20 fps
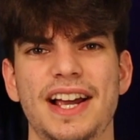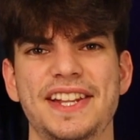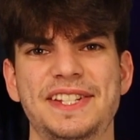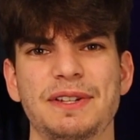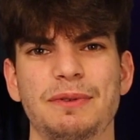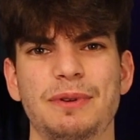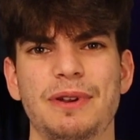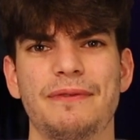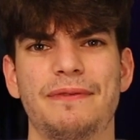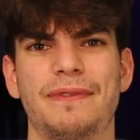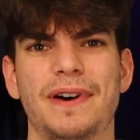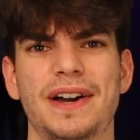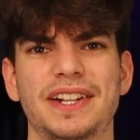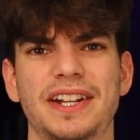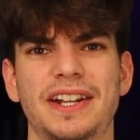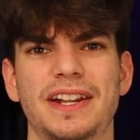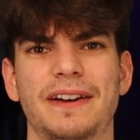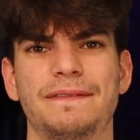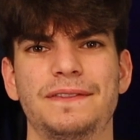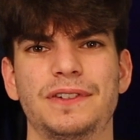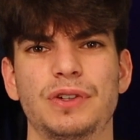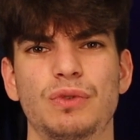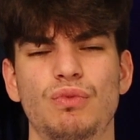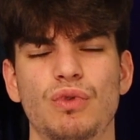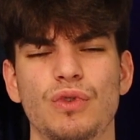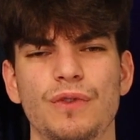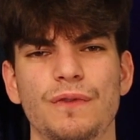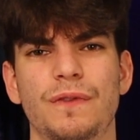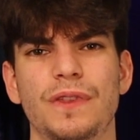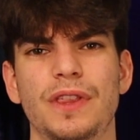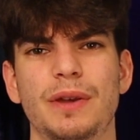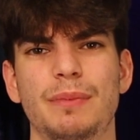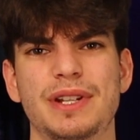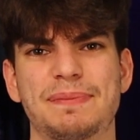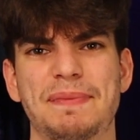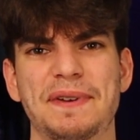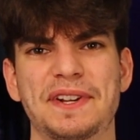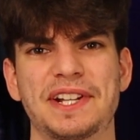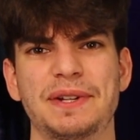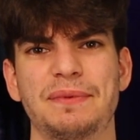I still didn't find it enough to root for them,
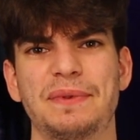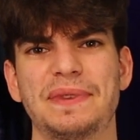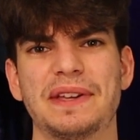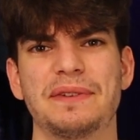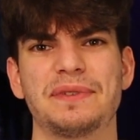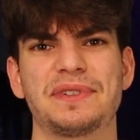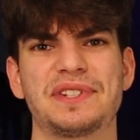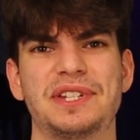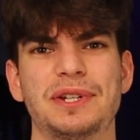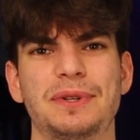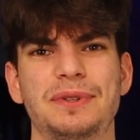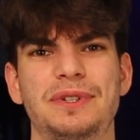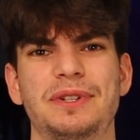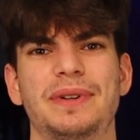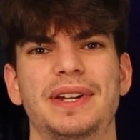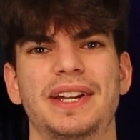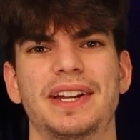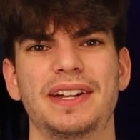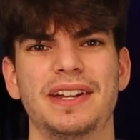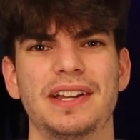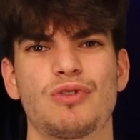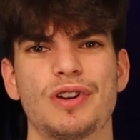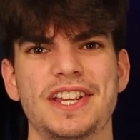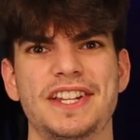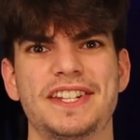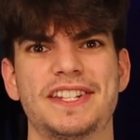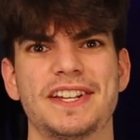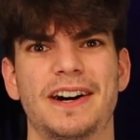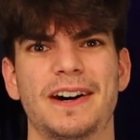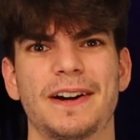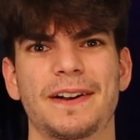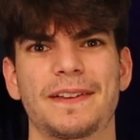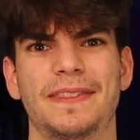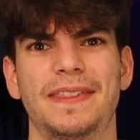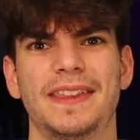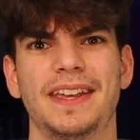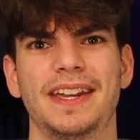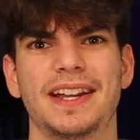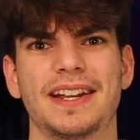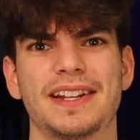especially when they were still doing pretty dark
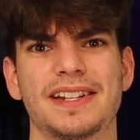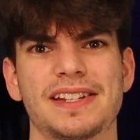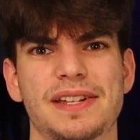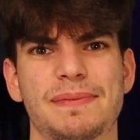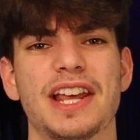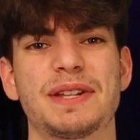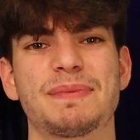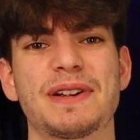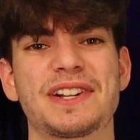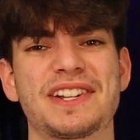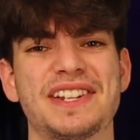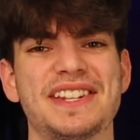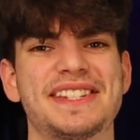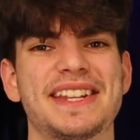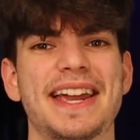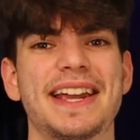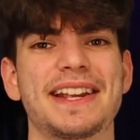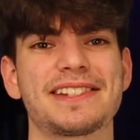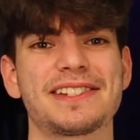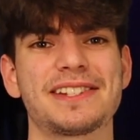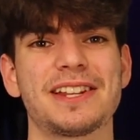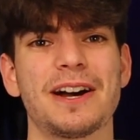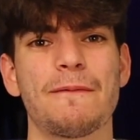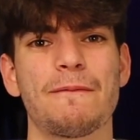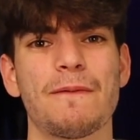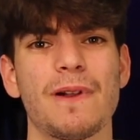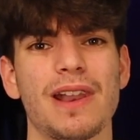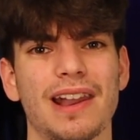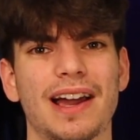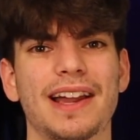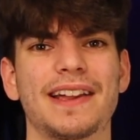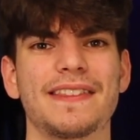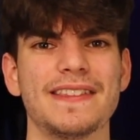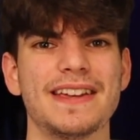things, especially saying stuff like